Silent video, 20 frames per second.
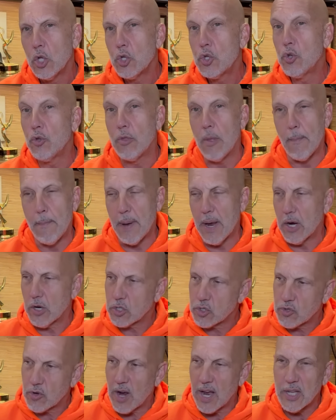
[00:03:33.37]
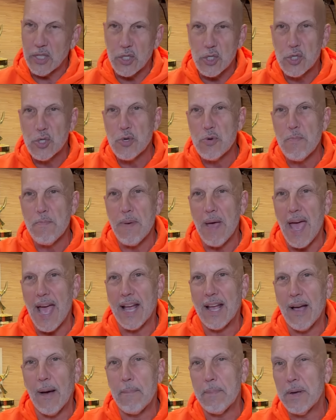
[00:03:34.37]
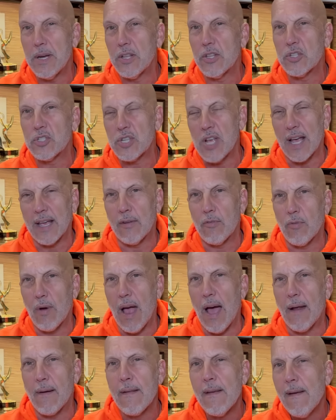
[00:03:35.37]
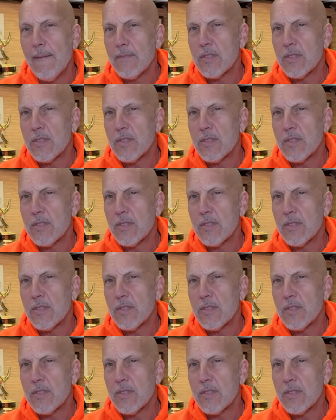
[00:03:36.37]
do the Bears try and zoom back up into the second round